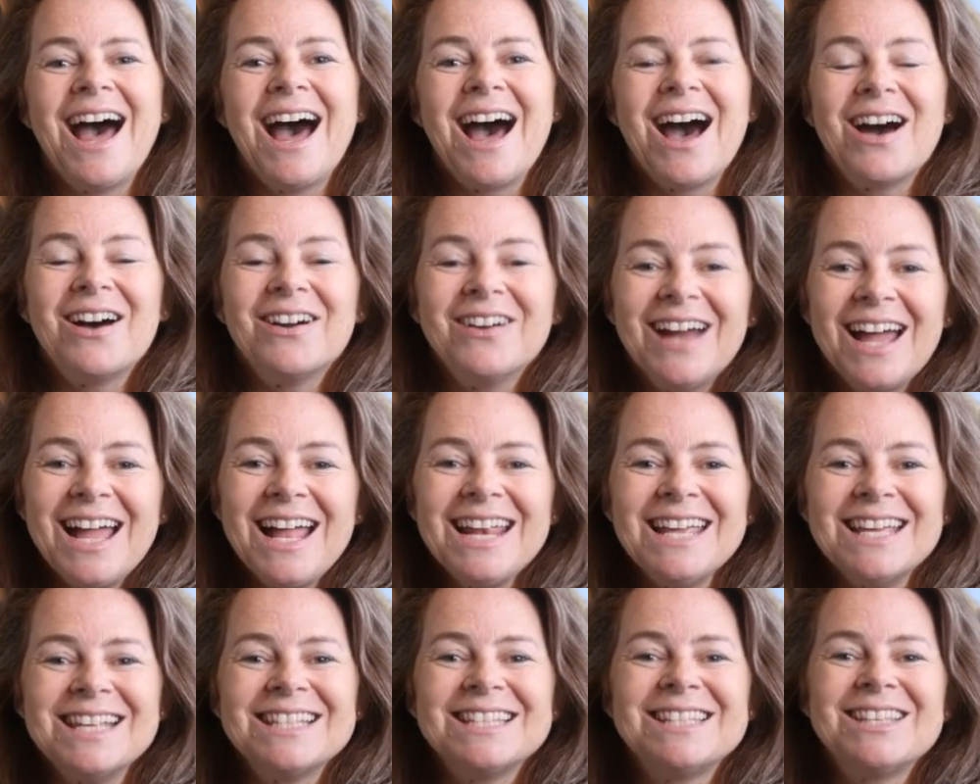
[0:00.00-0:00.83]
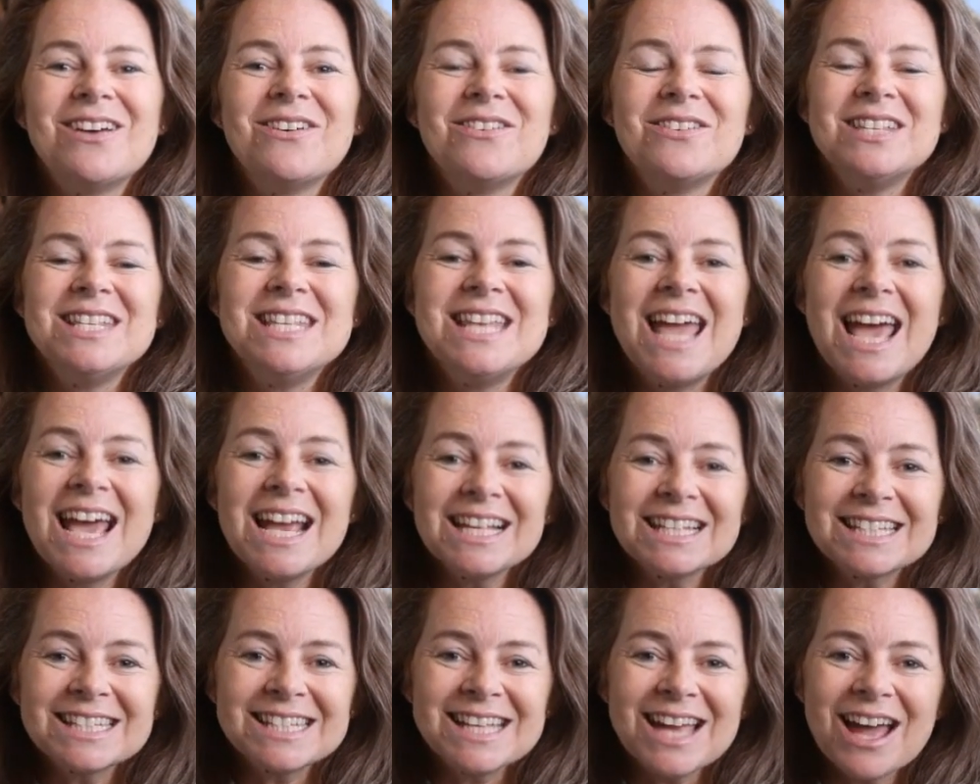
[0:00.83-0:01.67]
alrighty. So
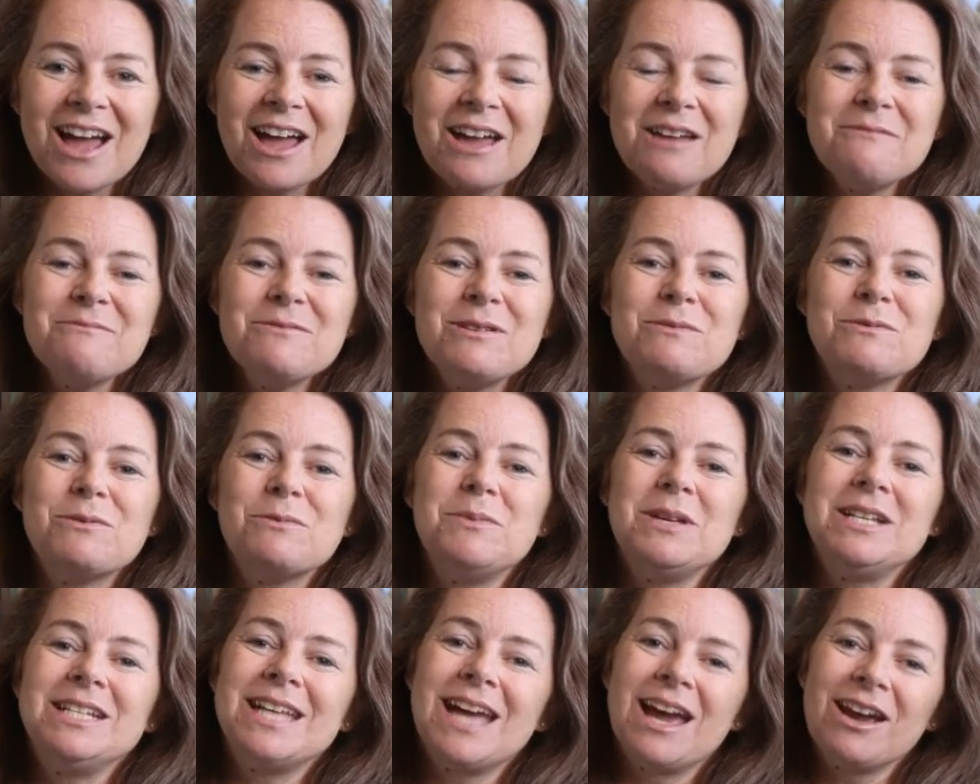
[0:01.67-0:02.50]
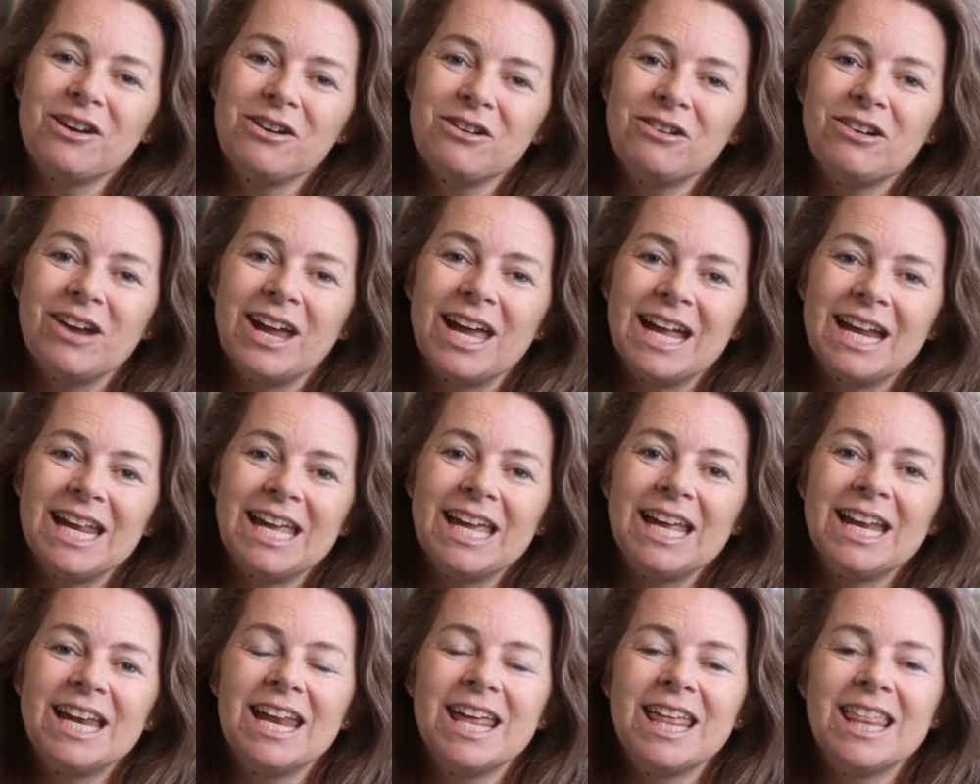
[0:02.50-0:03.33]
next time we will be
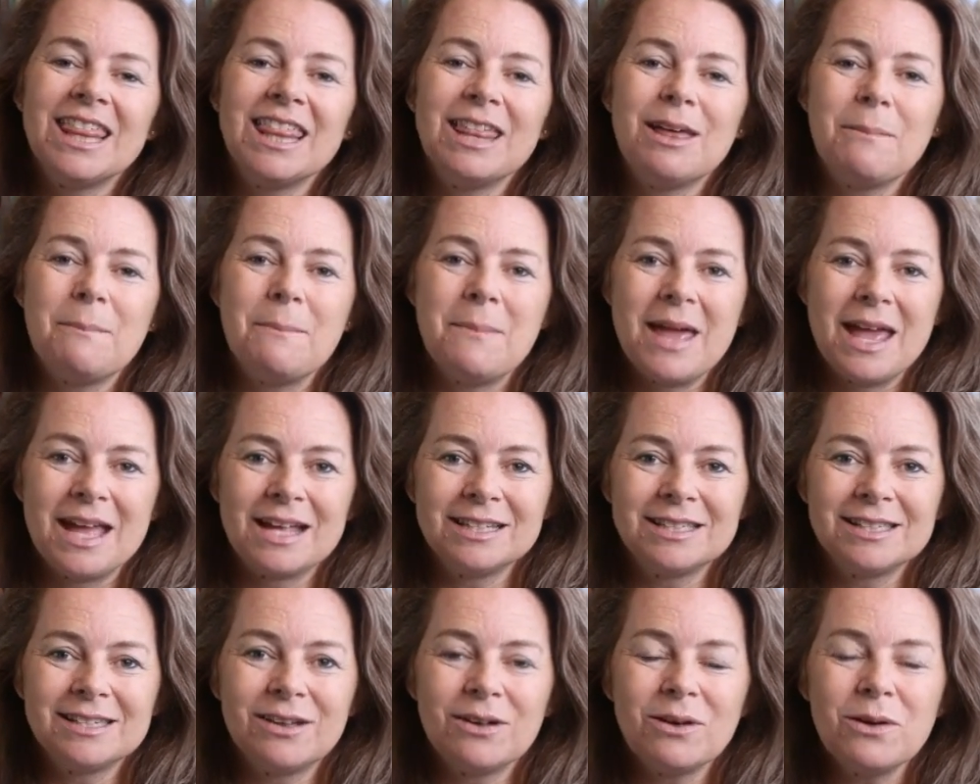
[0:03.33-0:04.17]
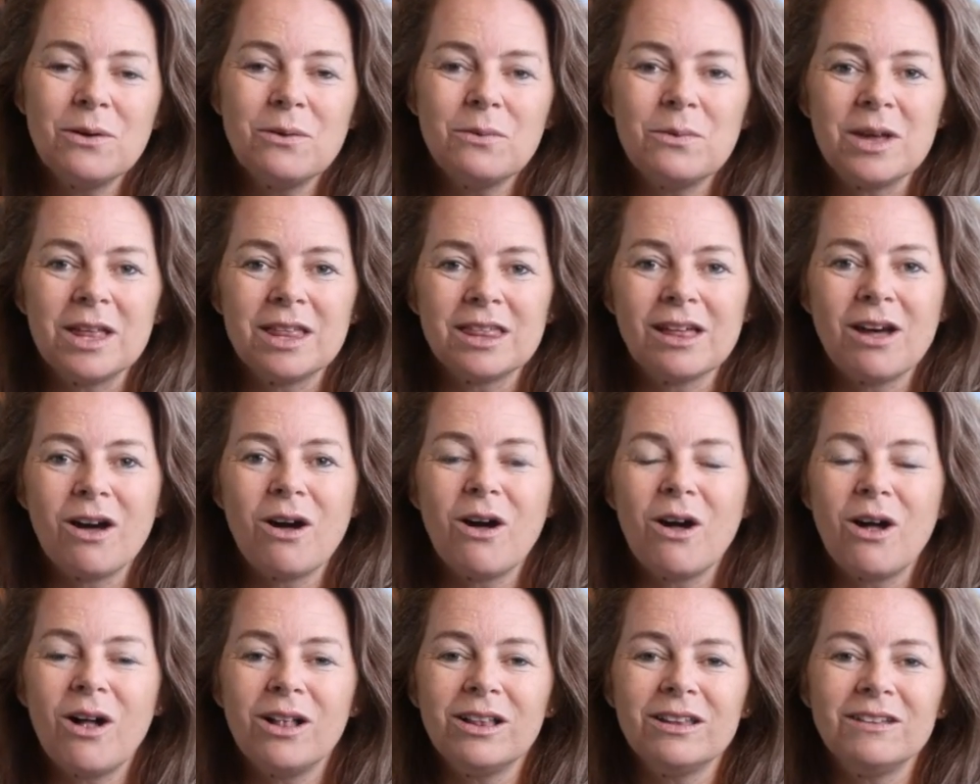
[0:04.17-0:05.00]
decorating the mantle with
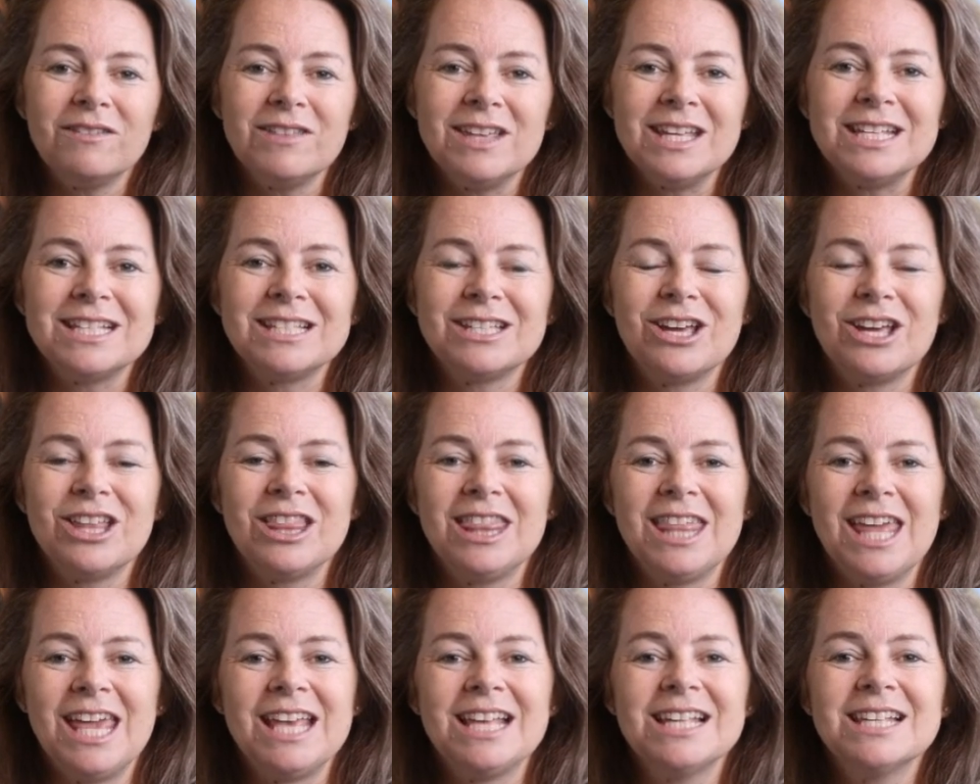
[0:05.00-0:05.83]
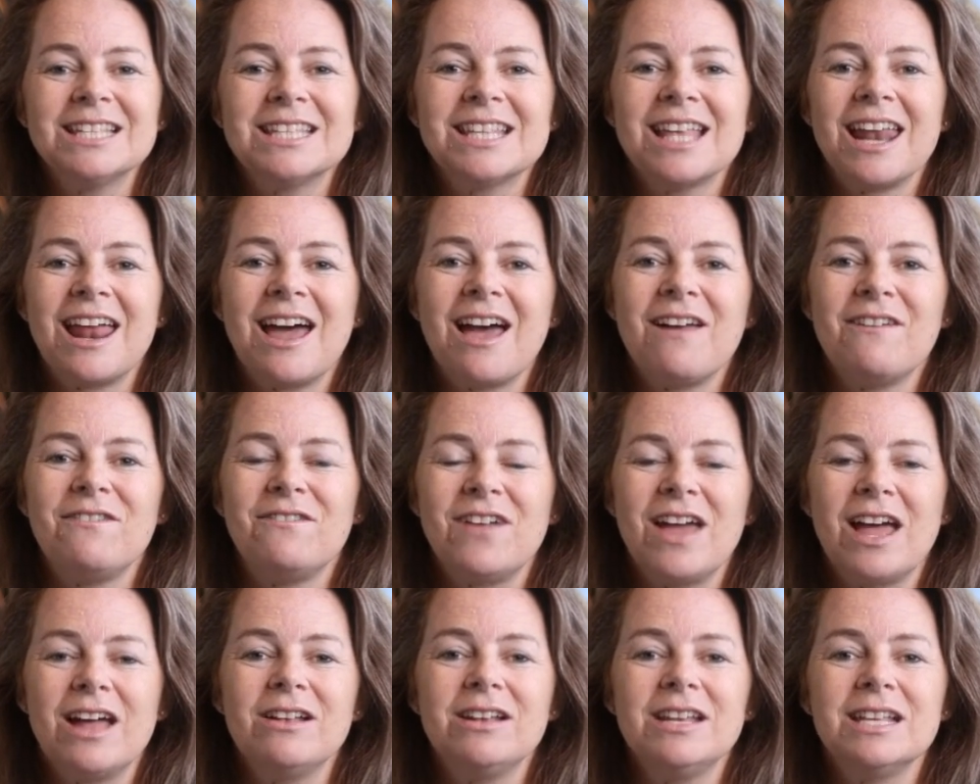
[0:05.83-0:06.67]
all of these good things that I
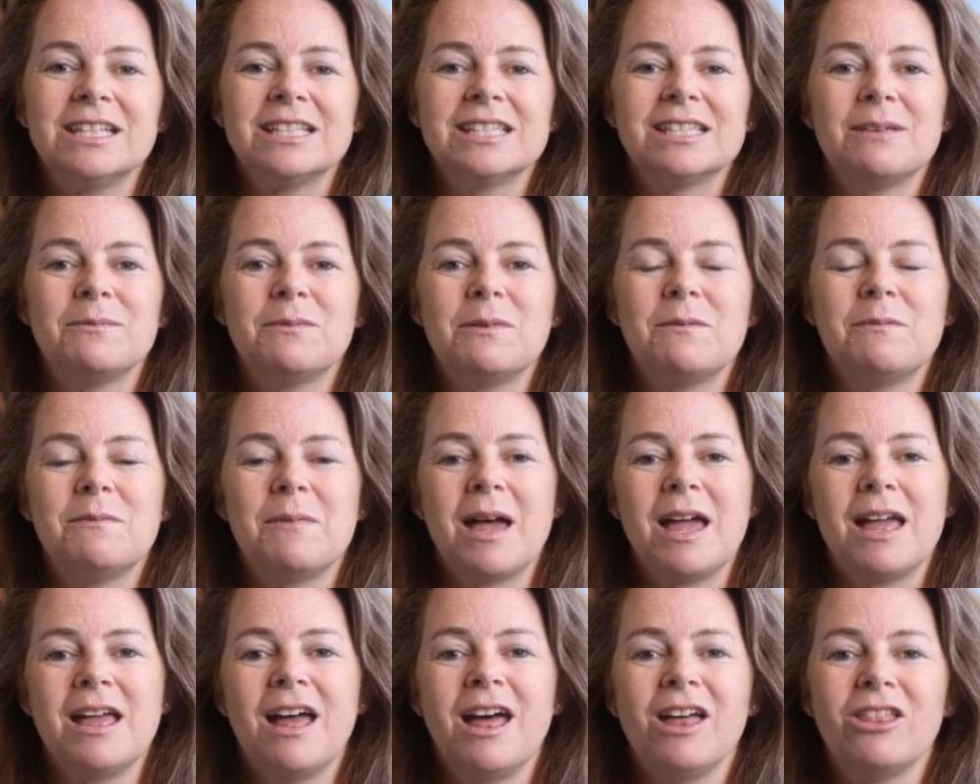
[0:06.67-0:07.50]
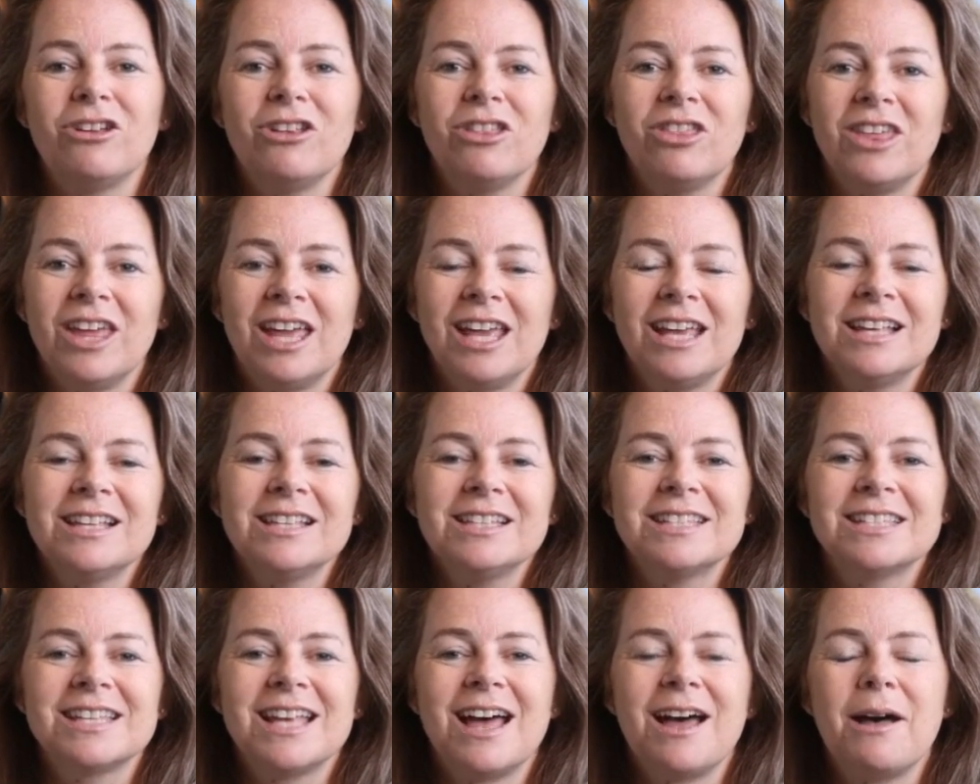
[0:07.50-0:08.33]
found and some of my other
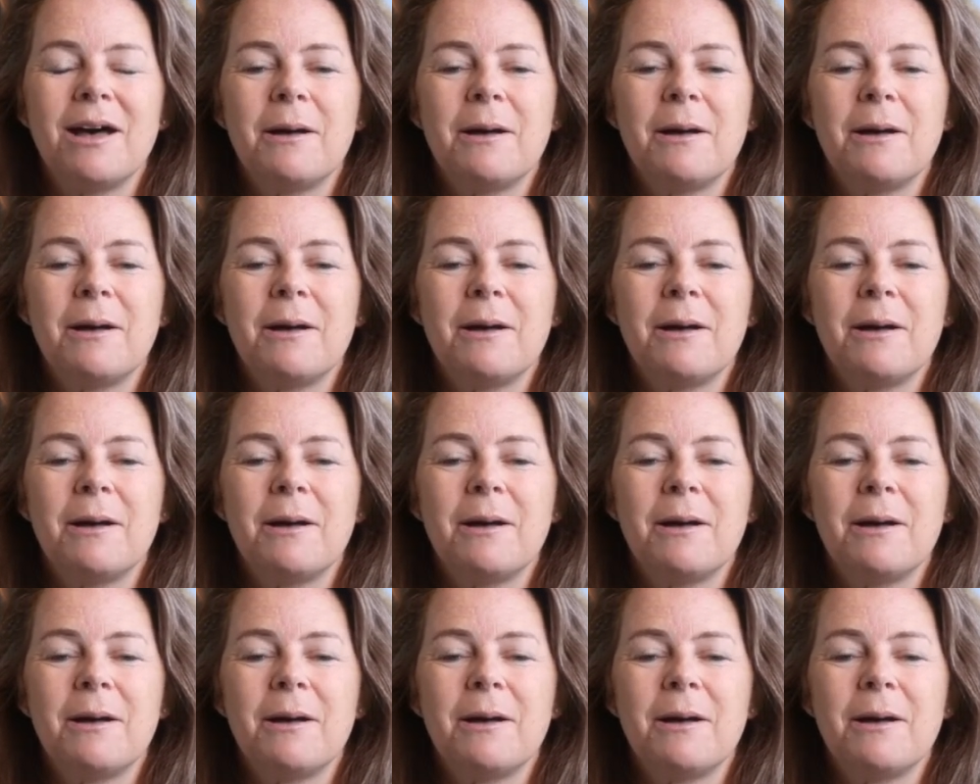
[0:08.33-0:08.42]
things.